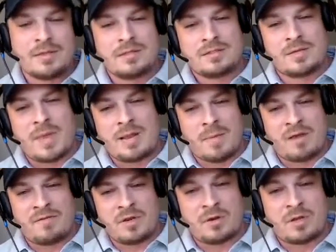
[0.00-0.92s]
to make my
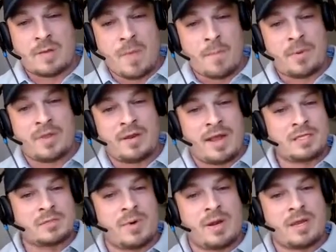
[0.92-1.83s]
video come up in the
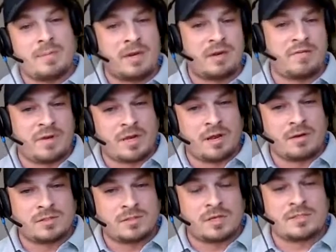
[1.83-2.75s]
next recommended
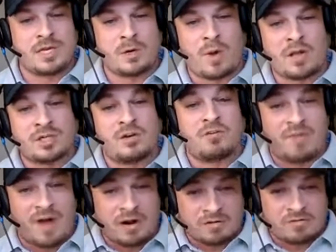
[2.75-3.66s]
video. So let's say you're watching a
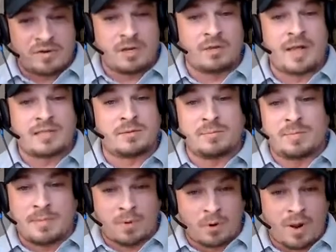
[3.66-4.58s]
viral video that's
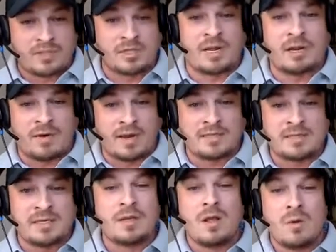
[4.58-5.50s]
people are watching like
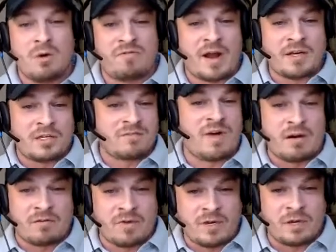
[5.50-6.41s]
crazy. Well, find your
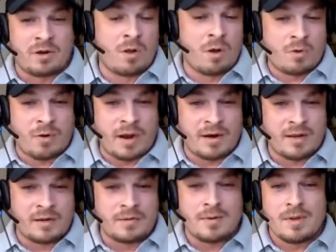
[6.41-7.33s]
viral video in the local
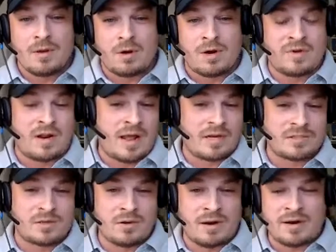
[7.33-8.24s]
area or even a
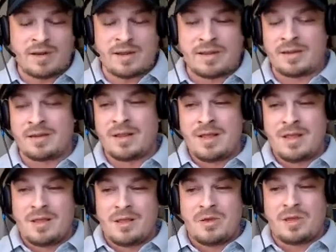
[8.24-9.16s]
national area. Then
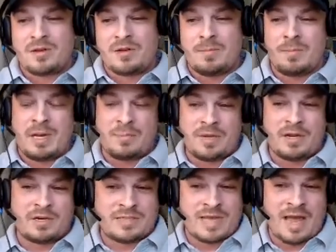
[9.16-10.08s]
you can manipulate
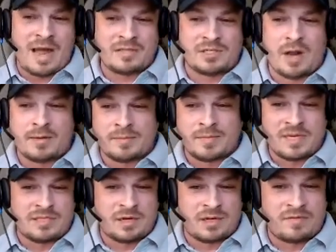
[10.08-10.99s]
your tags and your
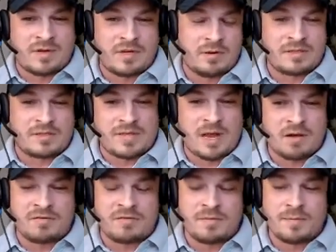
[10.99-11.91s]
optimization on the video
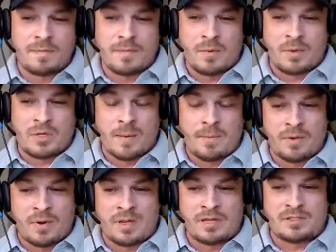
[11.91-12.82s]
itself when you
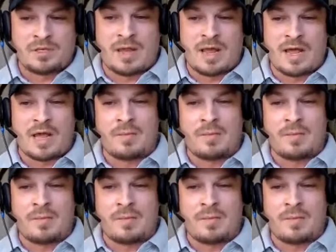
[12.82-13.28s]
upload it to like kind of